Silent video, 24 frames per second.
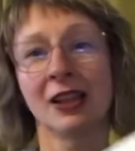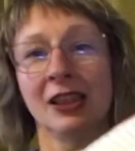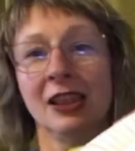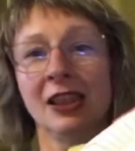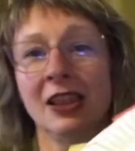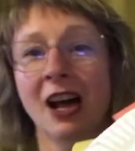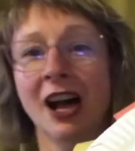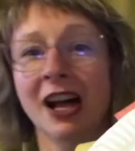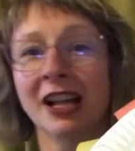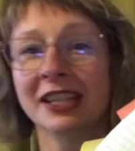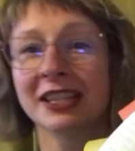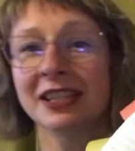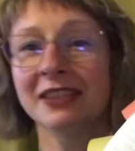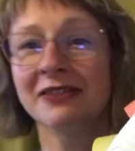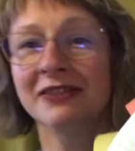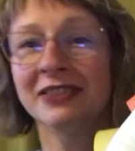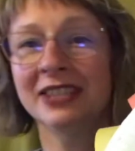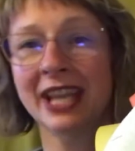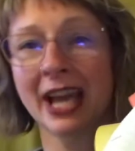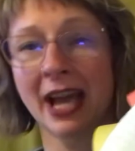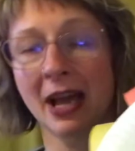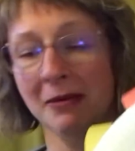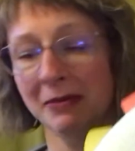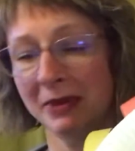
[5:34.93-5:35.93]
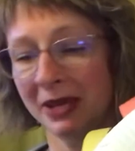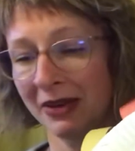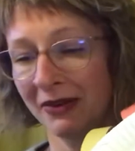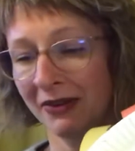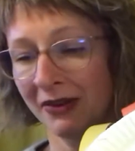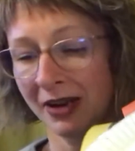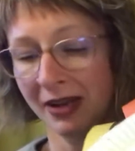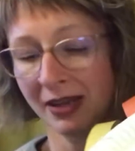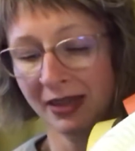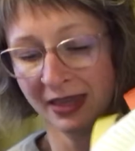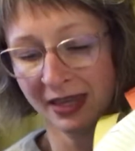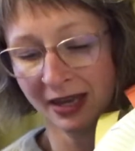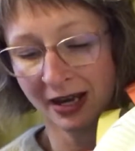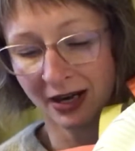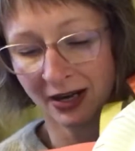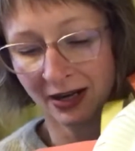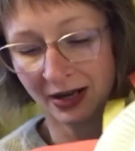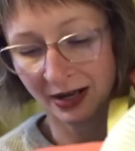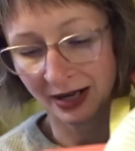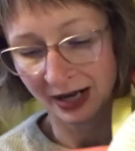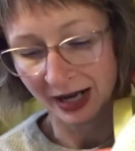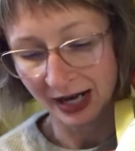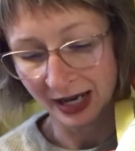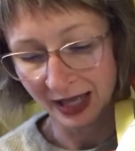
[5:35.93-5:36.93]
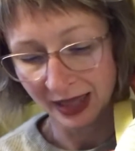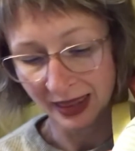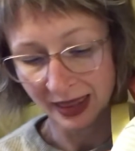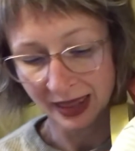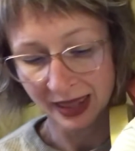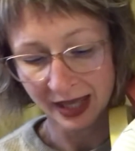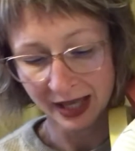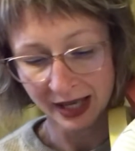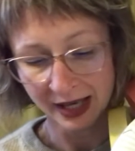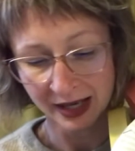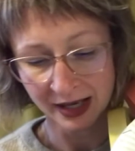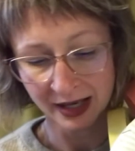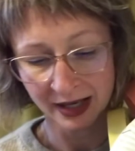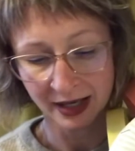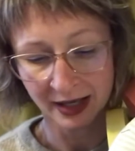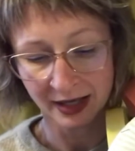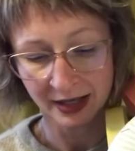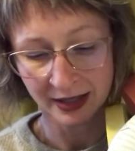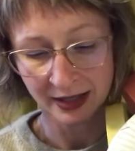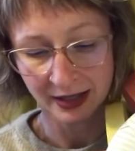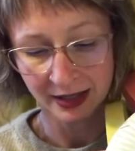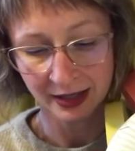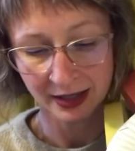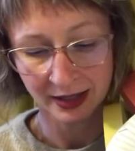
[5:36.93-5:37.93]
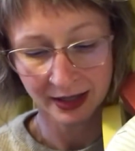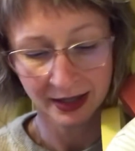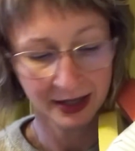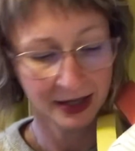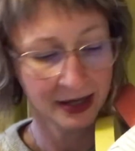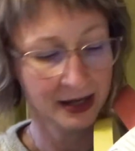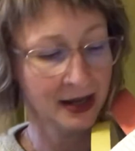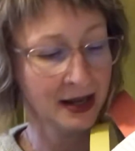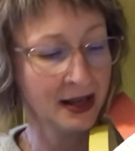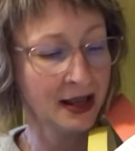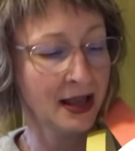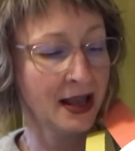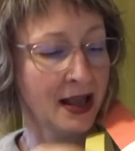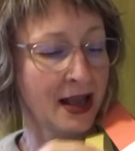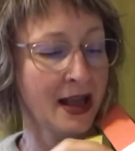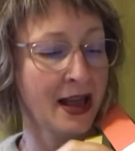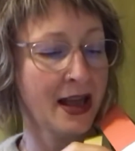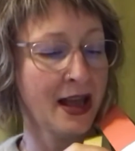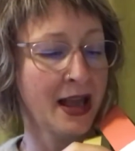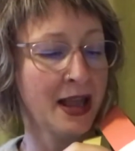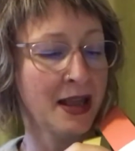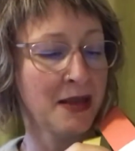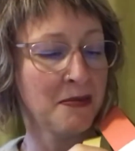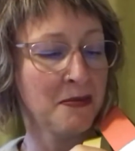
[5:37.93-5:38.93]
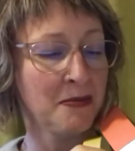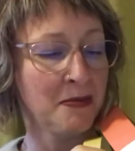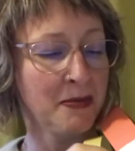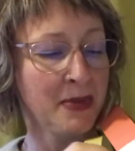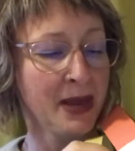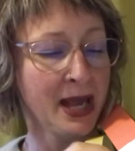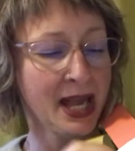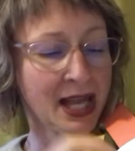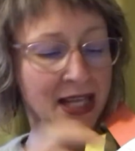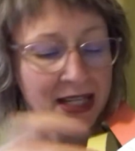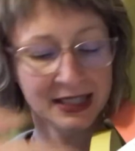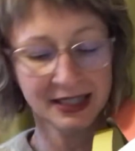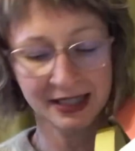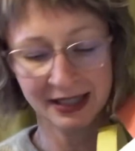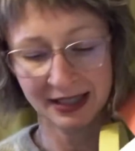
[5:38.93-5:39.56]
Lots of dabbing right there. And then I pat,